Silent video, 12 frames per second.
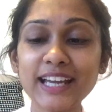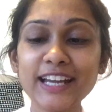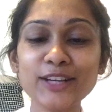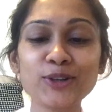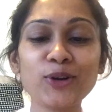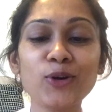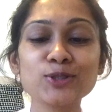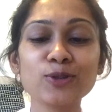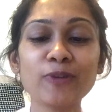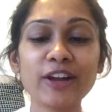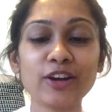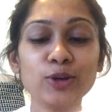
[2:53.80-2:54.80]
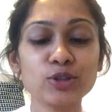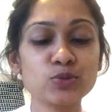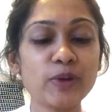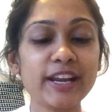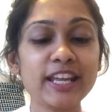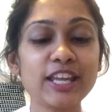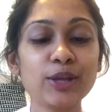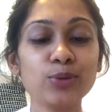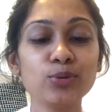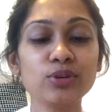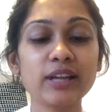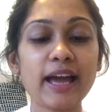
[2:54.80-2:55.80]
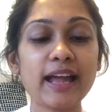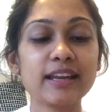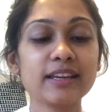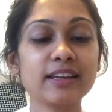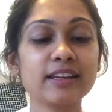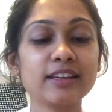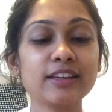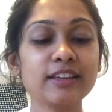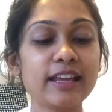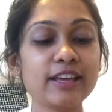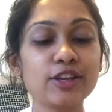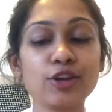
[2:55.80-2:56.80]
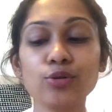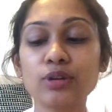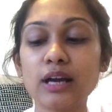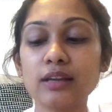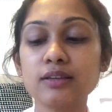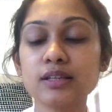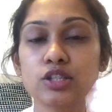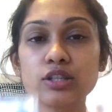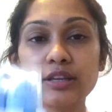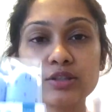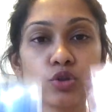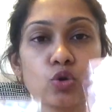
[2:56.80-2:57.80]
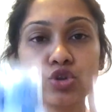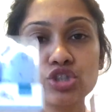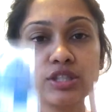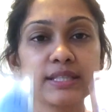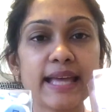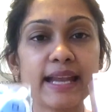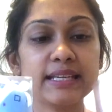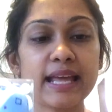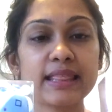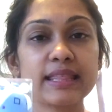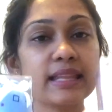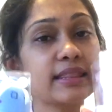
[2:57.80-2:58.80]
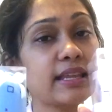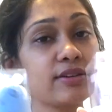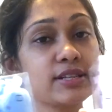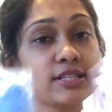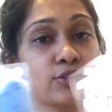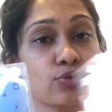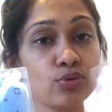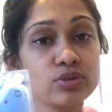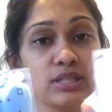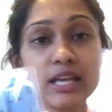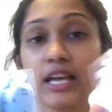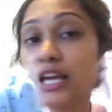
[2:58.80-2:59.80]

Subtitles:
And also where it looks very cute and in like cute colors, there's ocean scent and then there is rose.